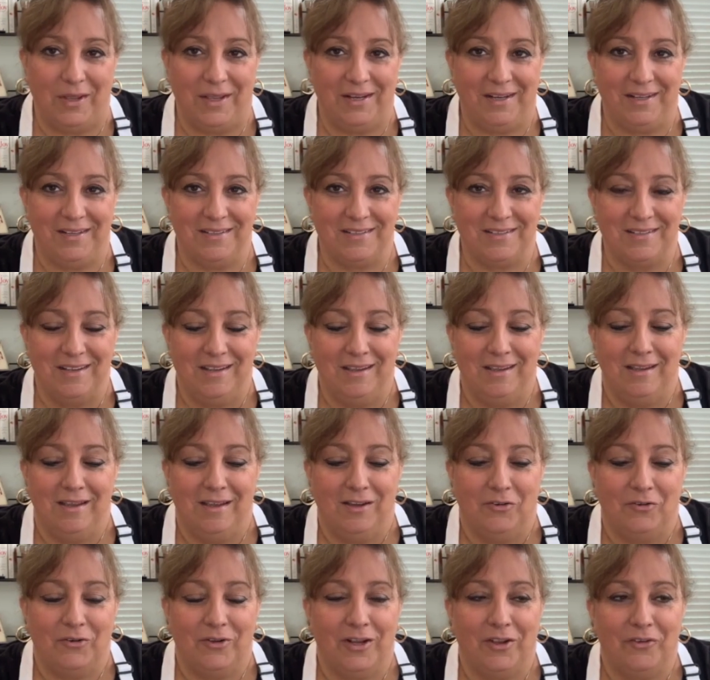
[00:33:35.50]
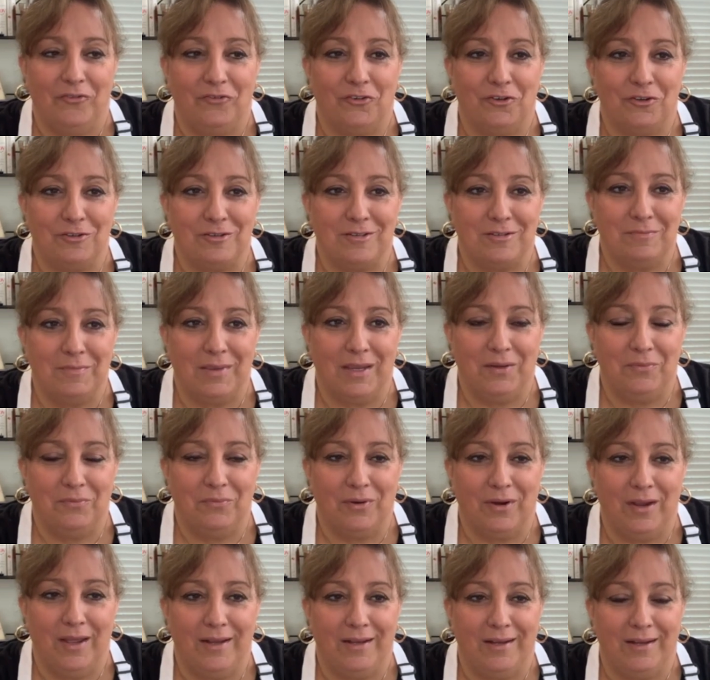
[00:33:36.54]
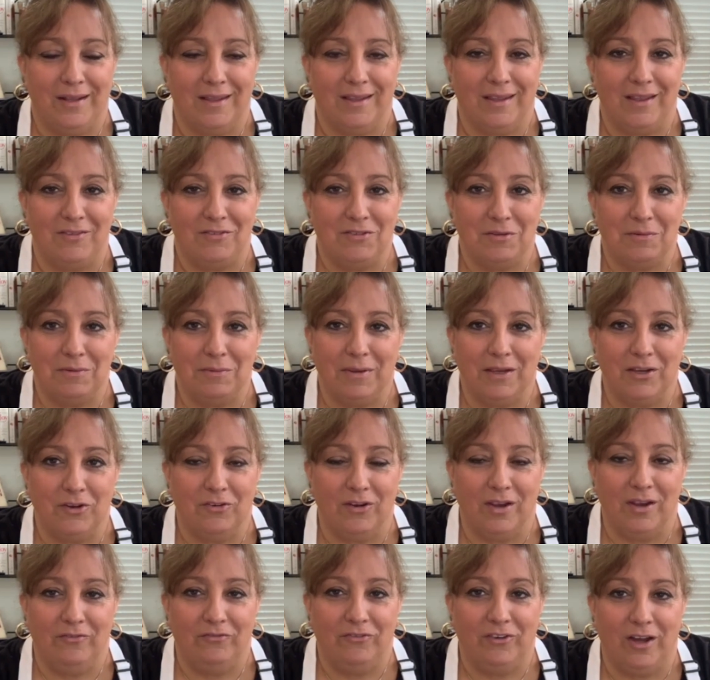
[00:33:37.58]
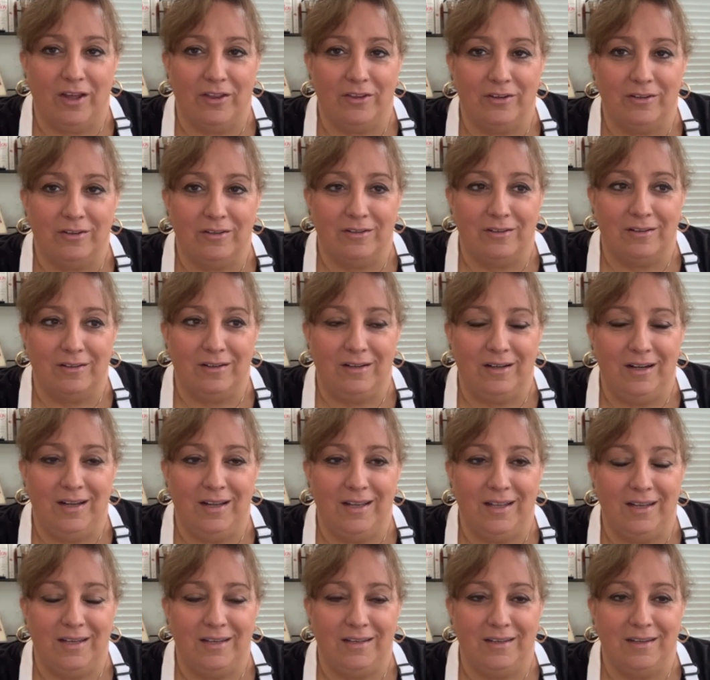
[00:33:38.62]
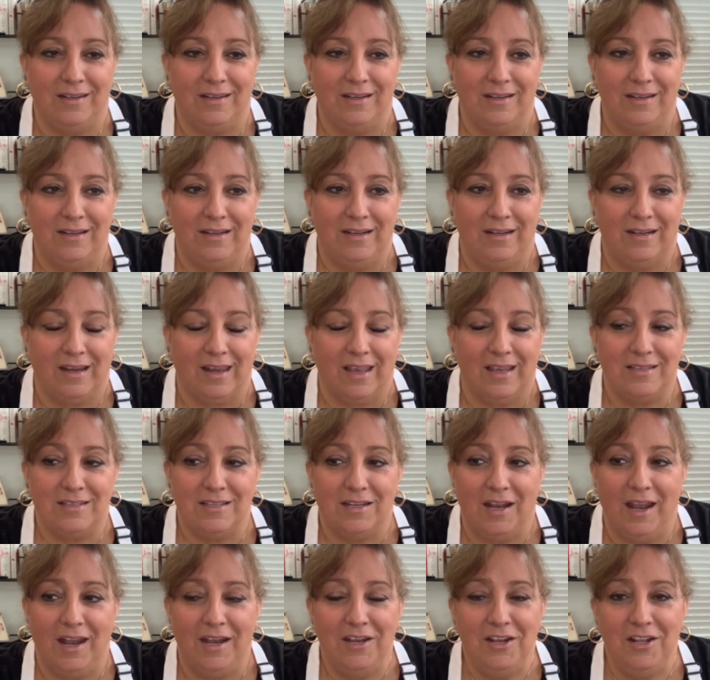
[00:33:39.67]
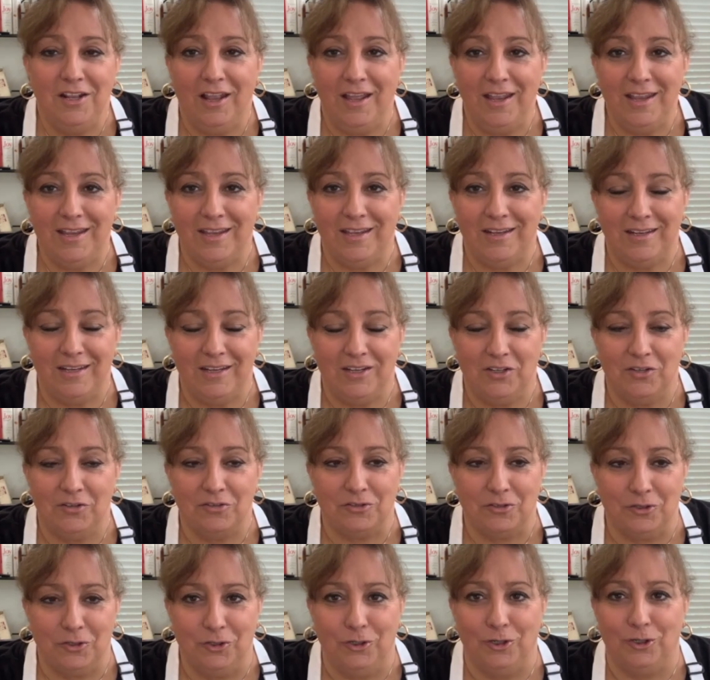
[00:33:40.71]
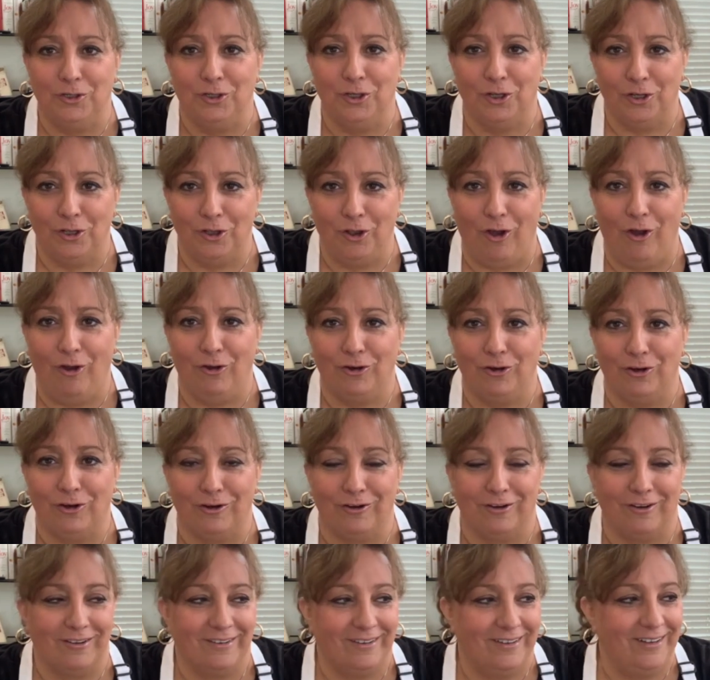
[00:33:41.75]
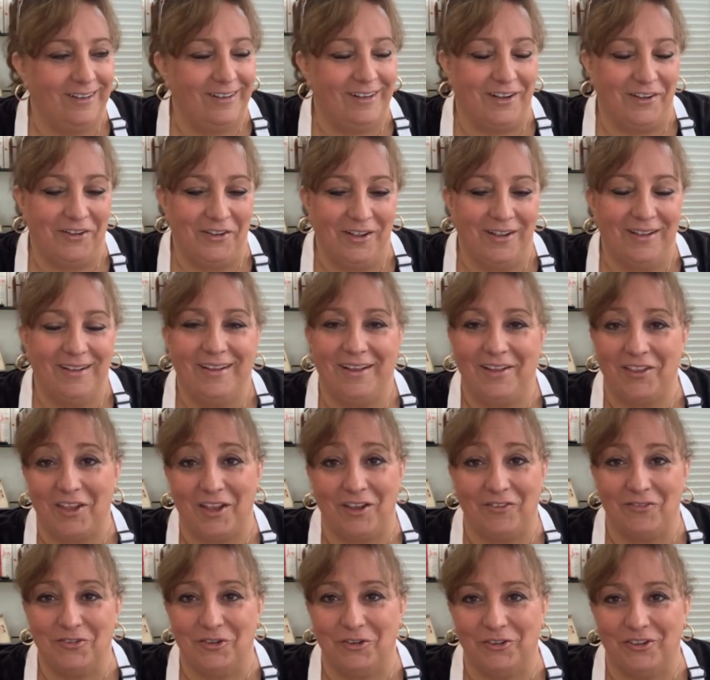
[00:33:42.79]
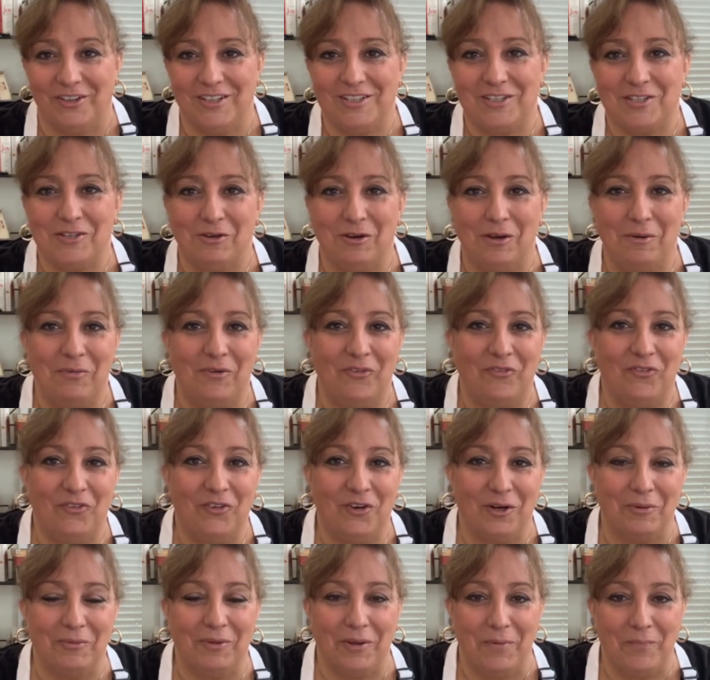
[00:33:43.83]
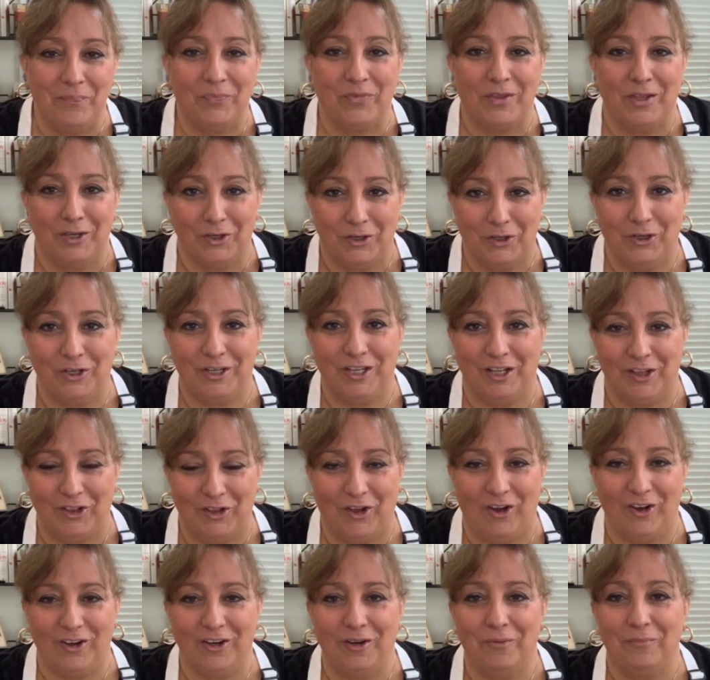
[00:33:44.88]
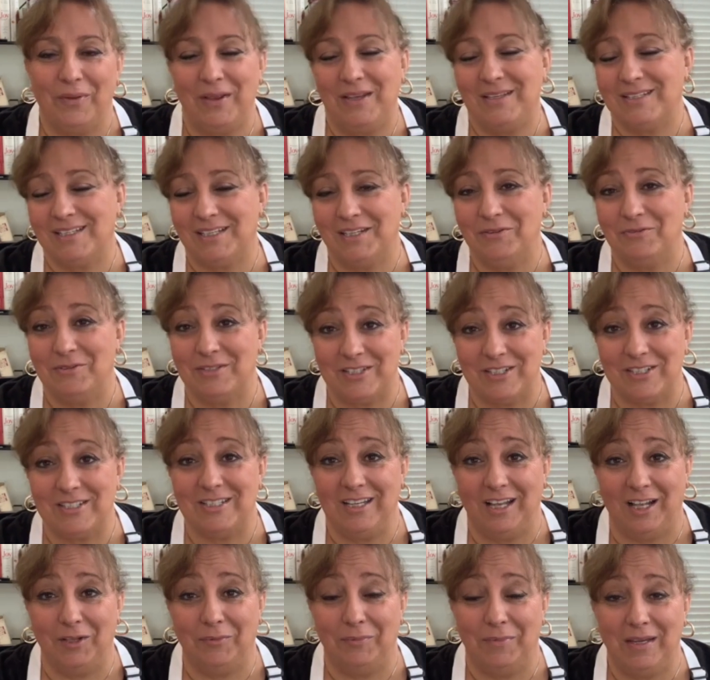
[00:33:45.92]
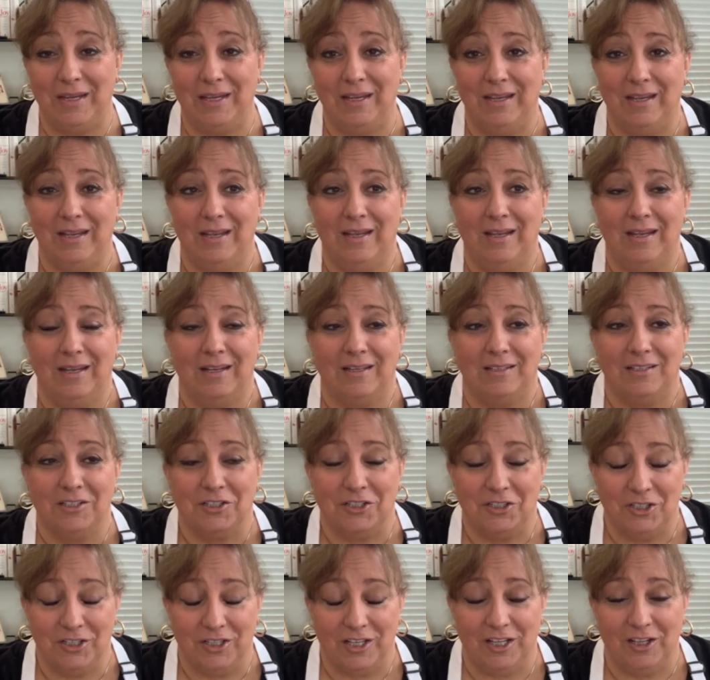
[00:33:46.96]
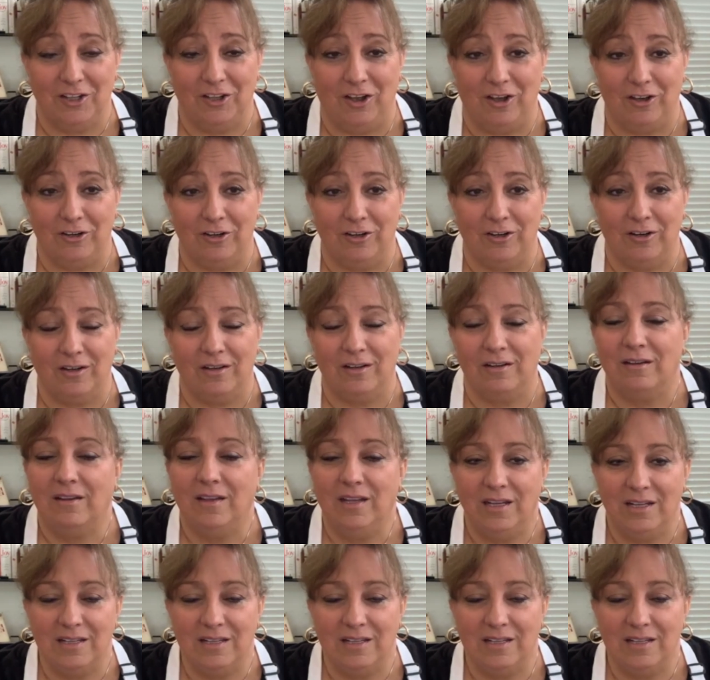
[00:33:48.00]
the way it is. When I first made bread and I gave some to my grandfather and I said, how do you like it? And he goes, cook it longer. And uh, I think I've told this story before, but cook it longer. Basically, he was just telling me to cook it longer.